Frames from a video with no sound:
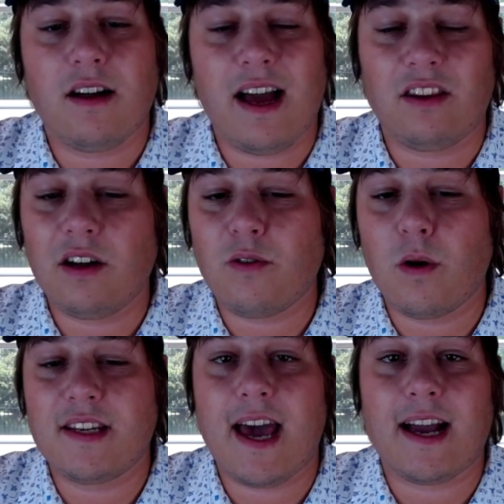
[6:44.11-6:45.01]
I love going
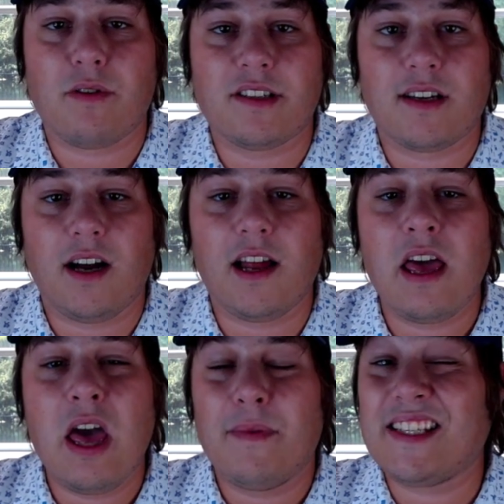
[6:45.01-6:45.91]
to Dak Prescott,
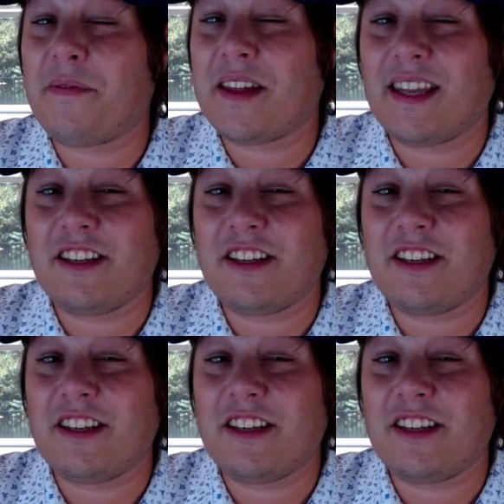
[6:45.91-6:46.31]
but definitely like